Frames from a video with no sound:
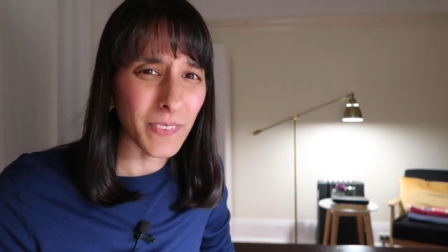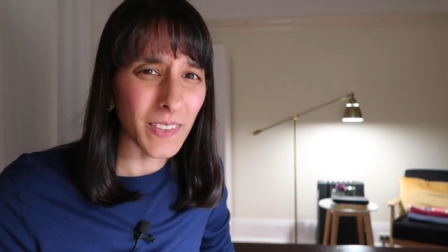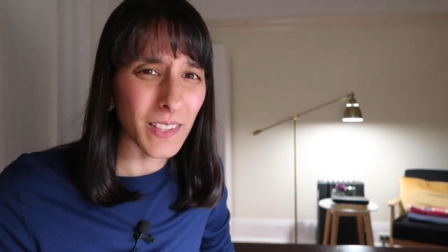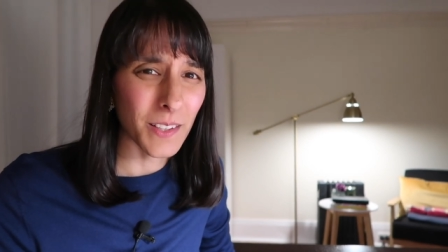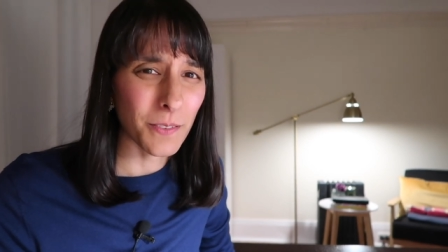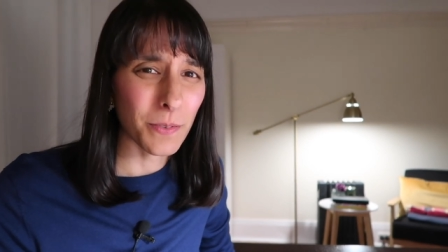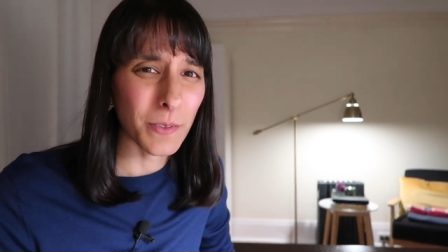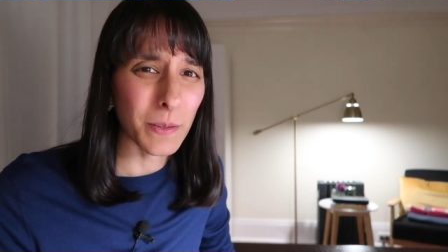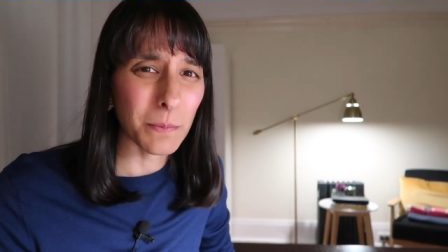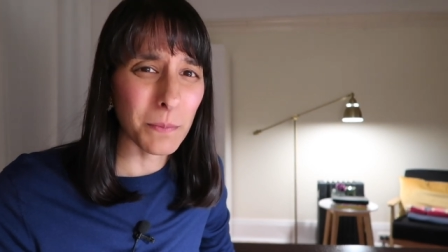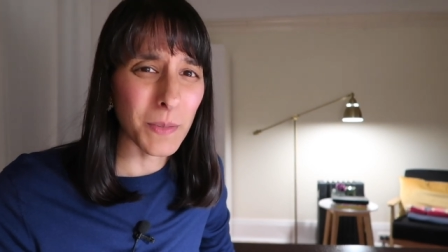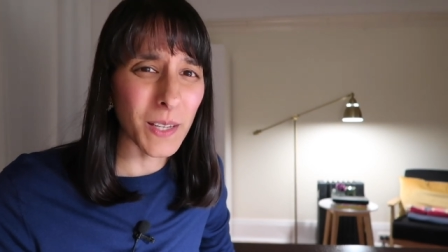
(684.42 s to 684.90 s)

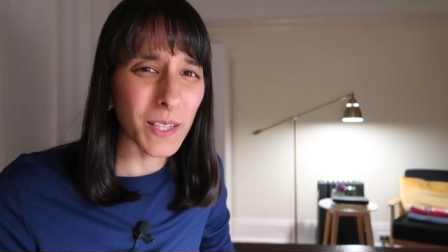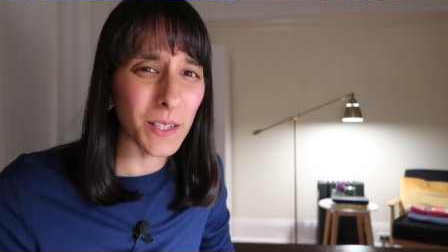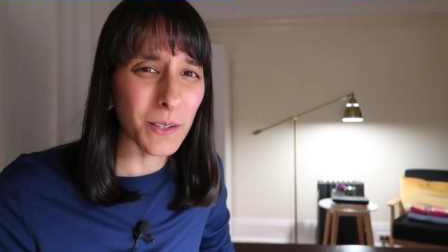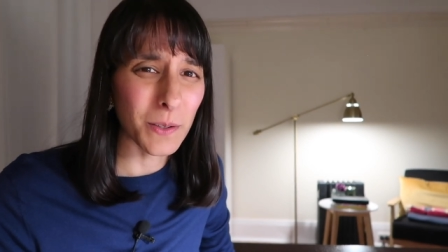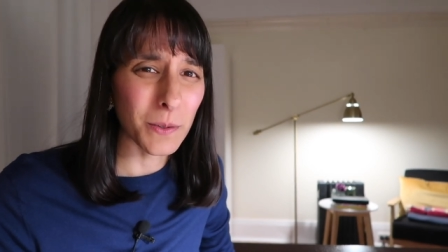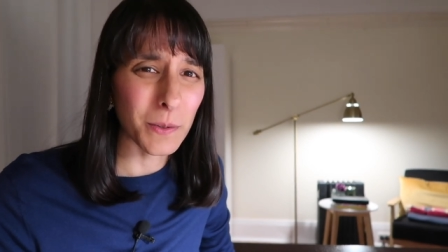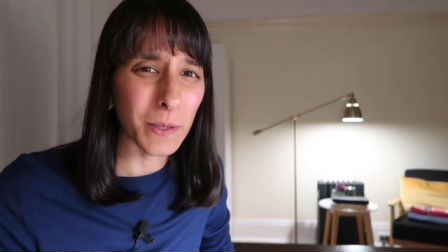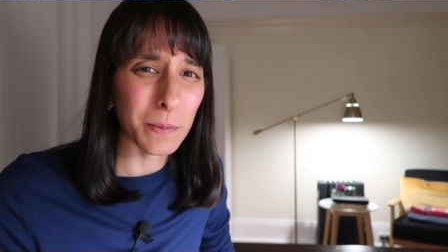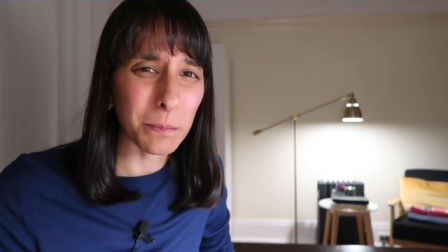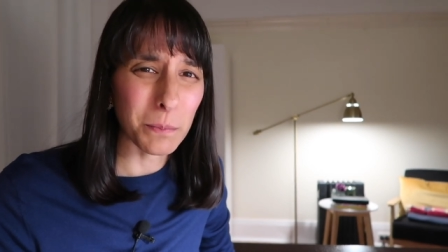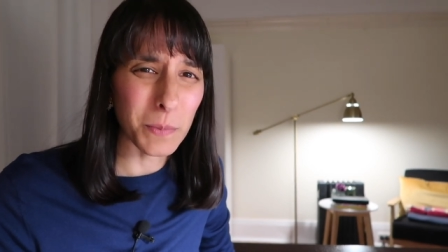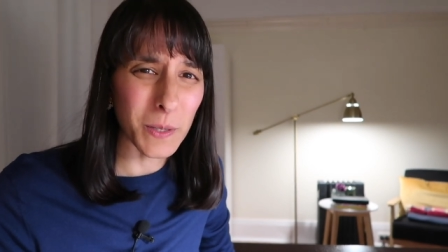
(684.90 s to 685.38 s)
if he met
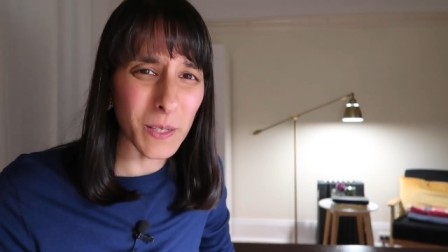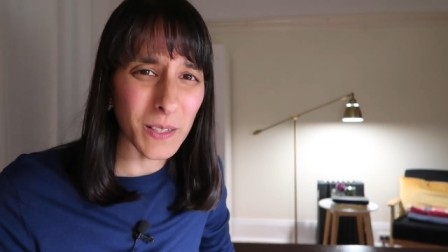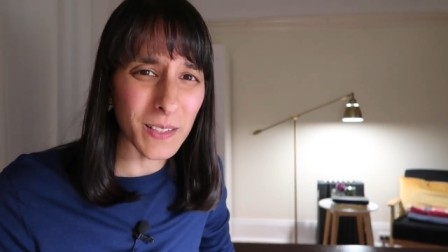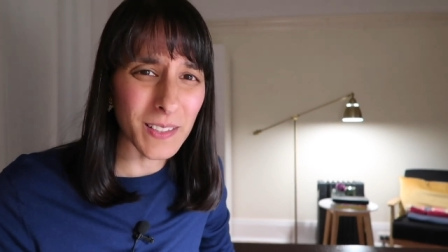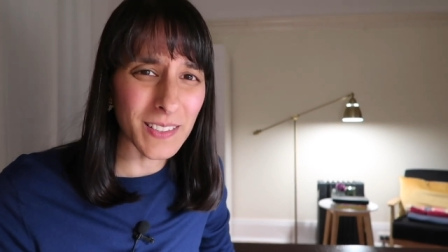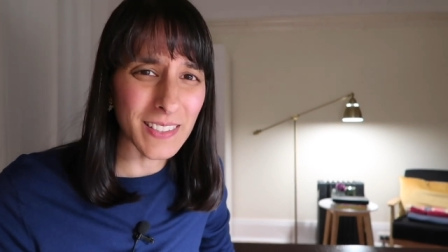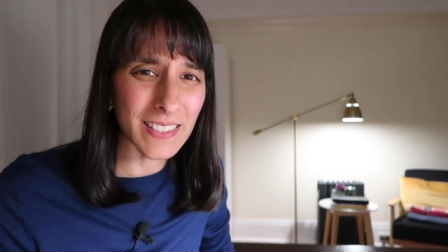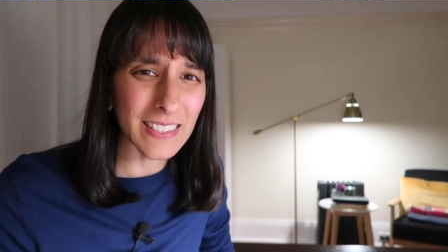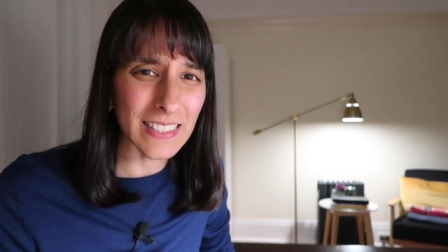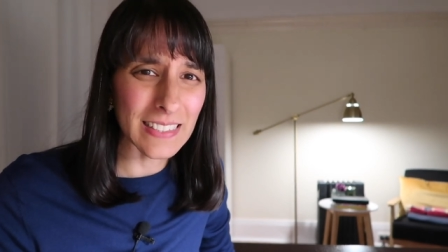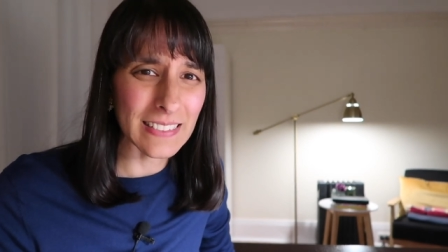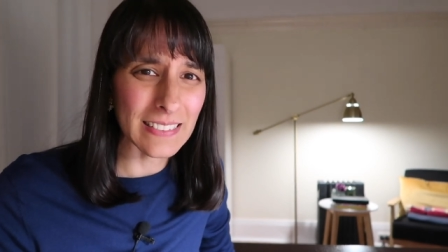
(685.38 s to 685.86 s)
her in
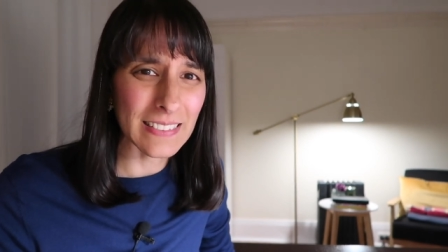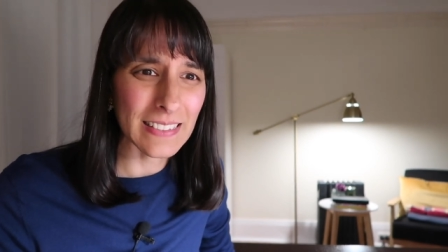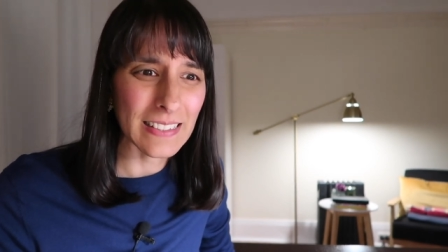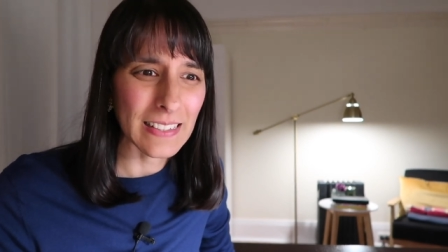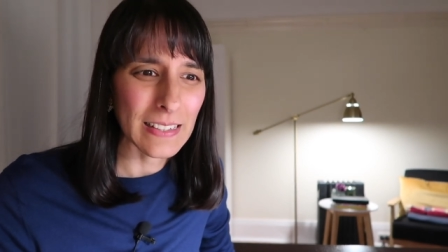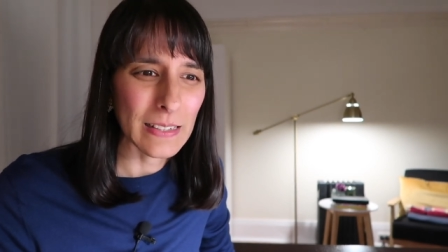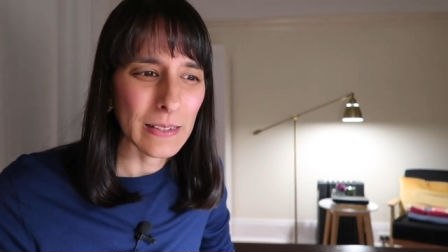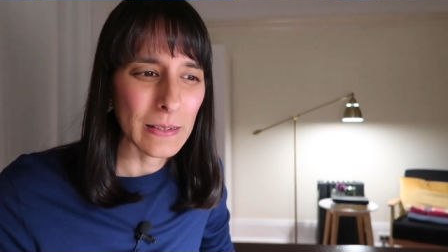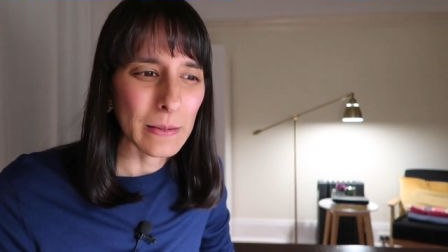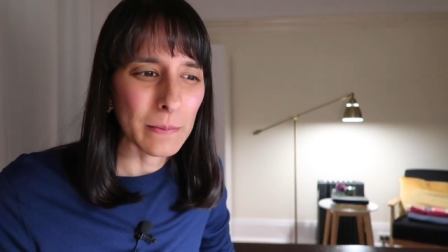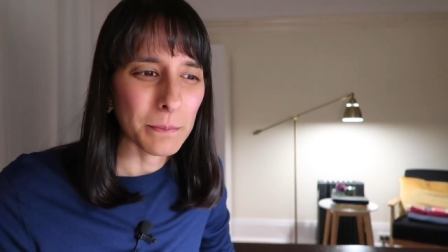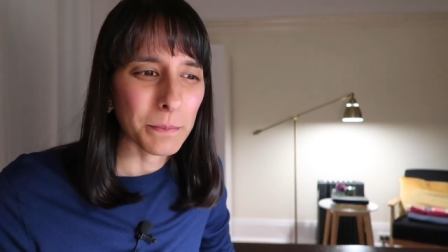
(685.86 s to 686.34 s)
person,
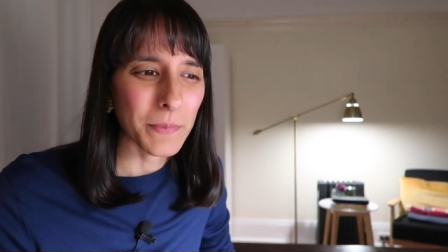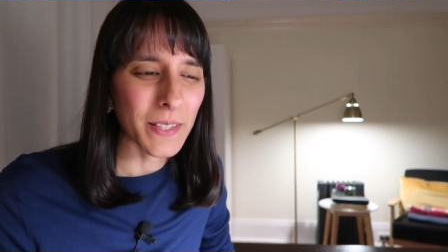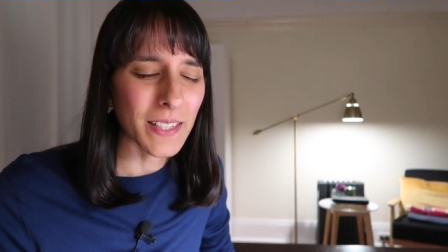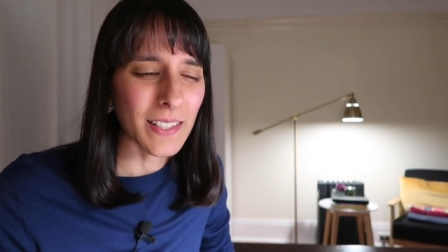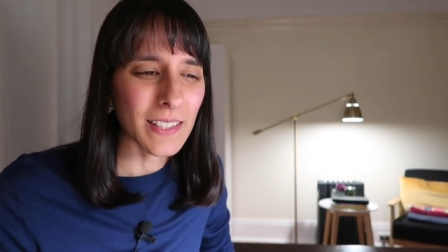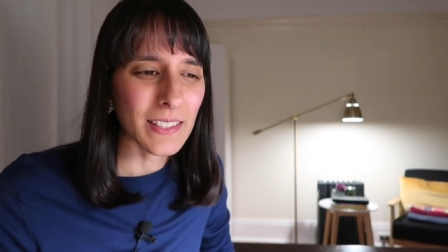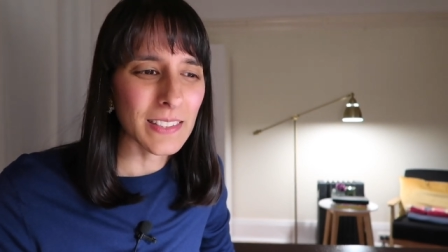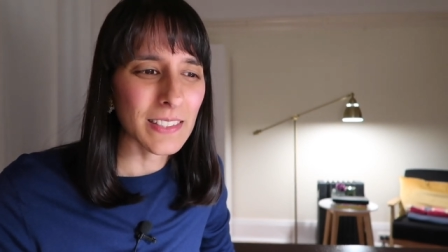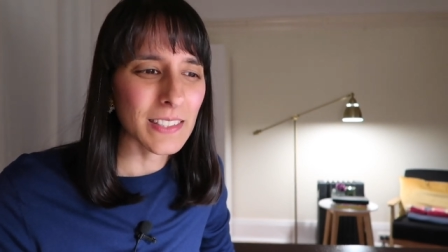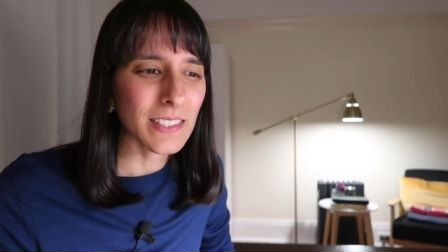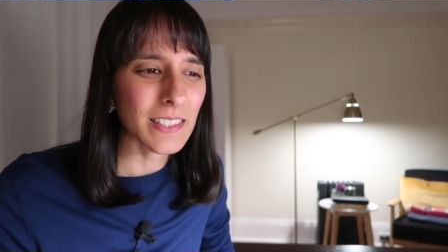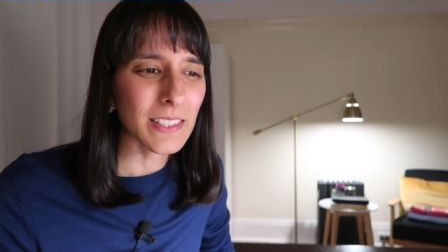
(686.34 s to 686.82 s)

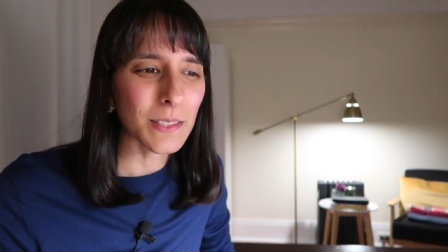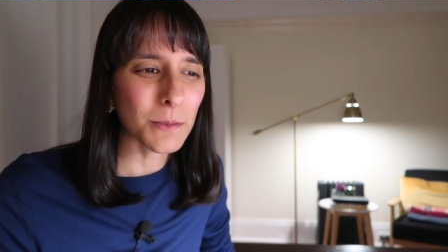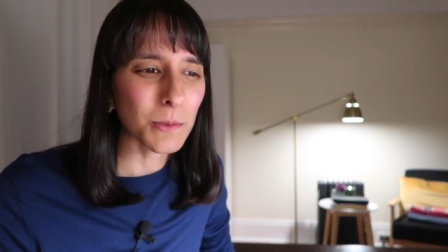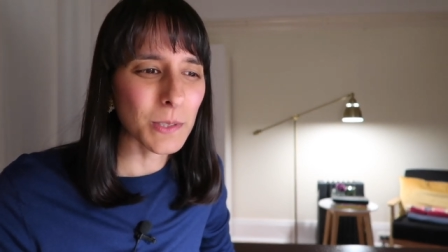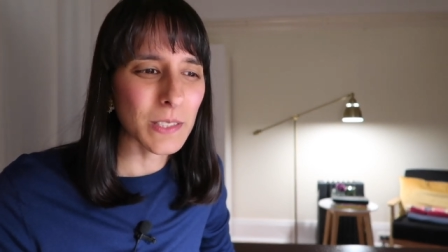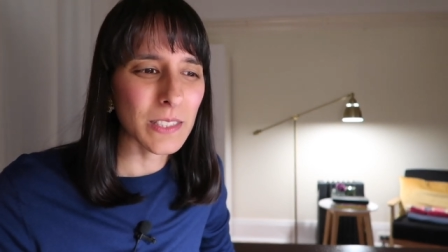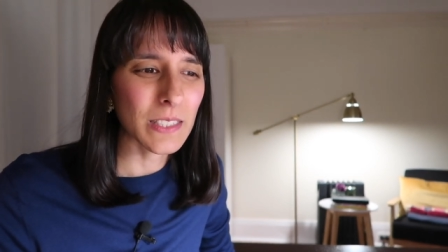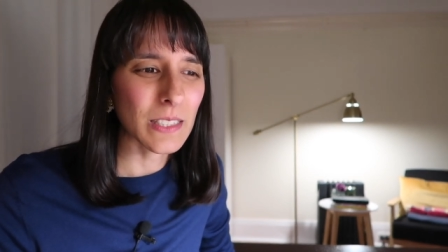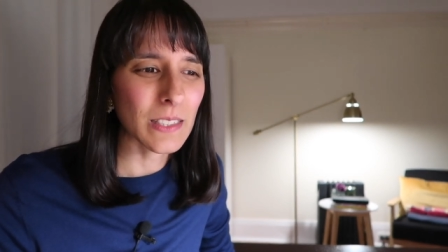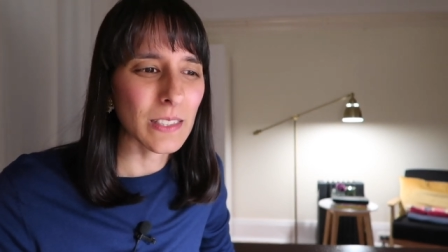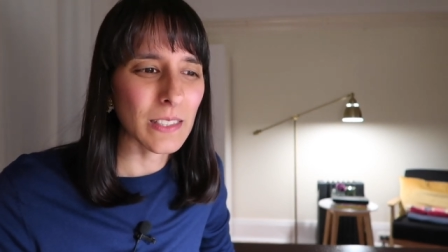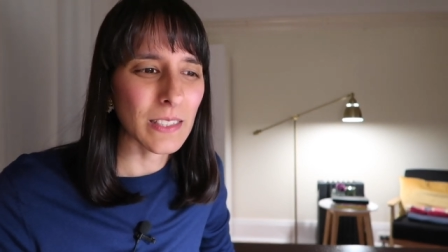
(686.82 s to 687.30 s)
because she
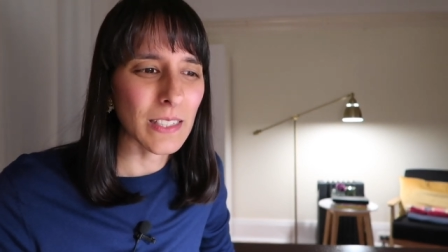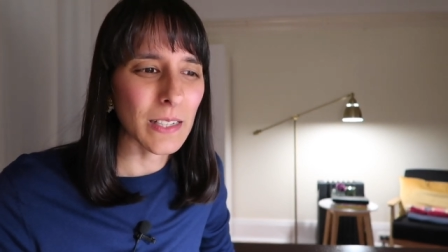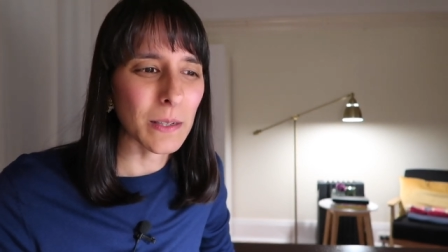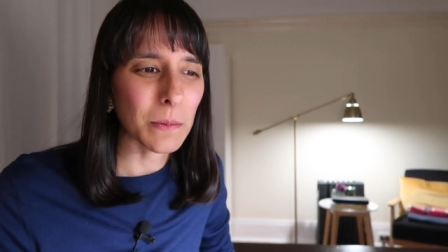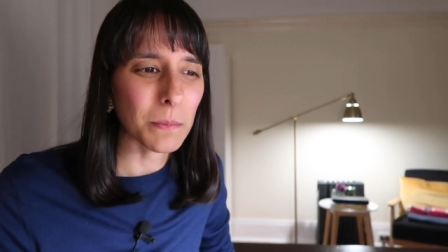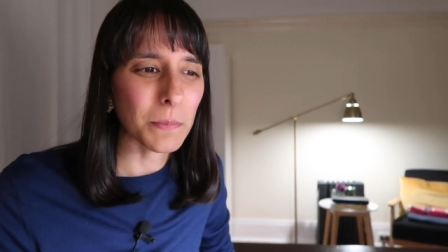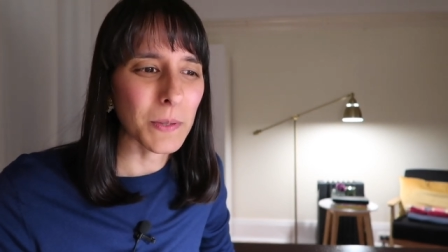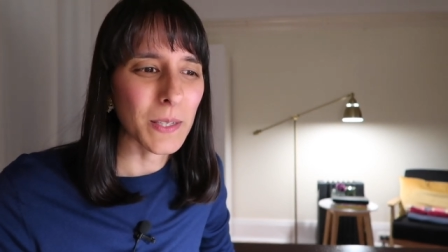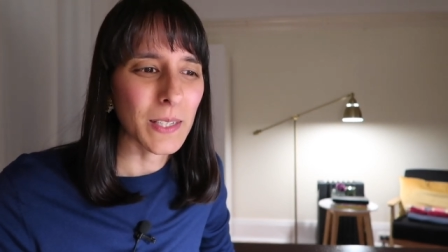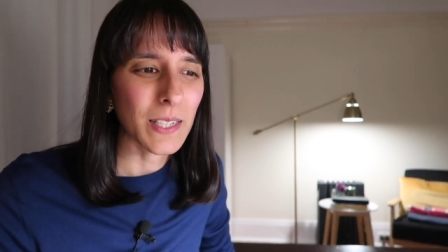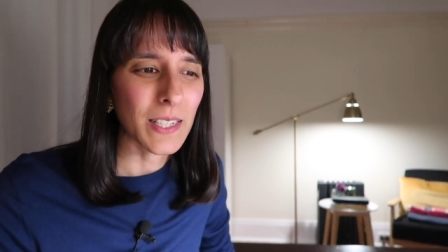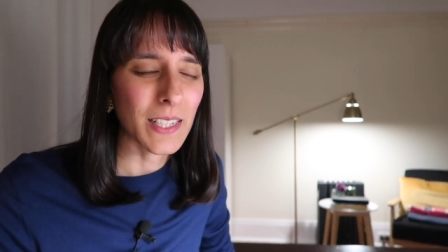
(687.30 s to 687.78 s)
would turn
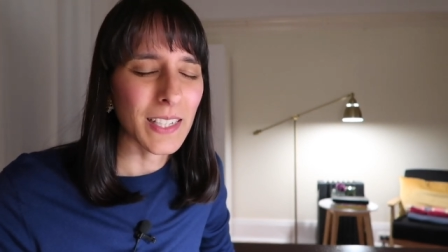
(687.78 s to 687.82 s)
up